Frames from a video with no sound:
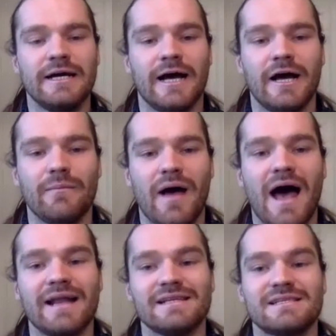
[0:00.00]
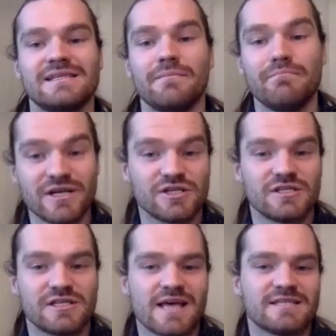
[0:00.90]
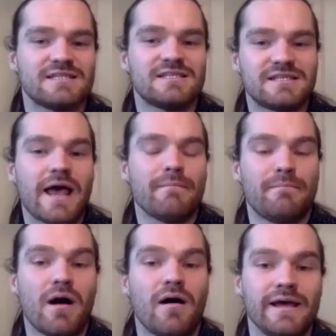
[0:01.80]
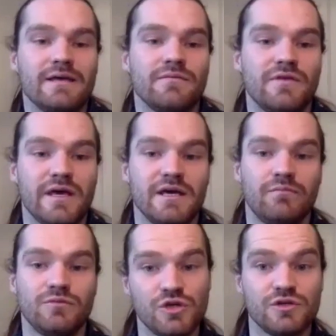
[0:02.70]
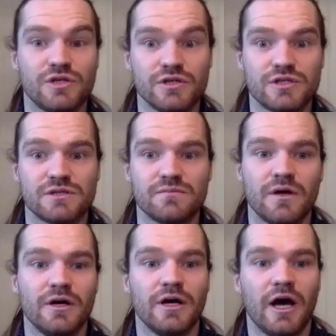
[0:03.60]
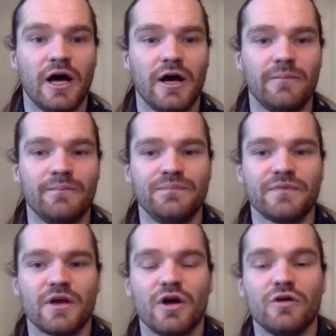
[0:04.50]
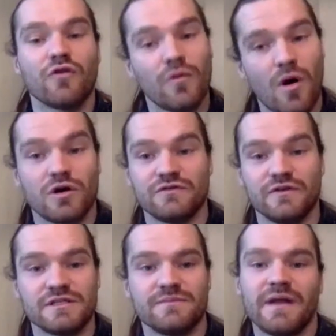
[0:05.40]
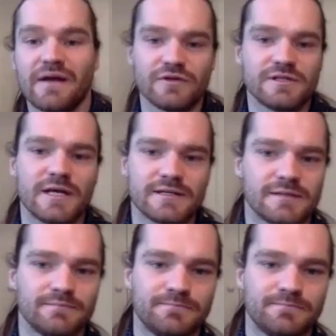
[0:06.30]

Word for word: Um, and it's an admissions test set by the tutors um, from Oxford that everyone sits.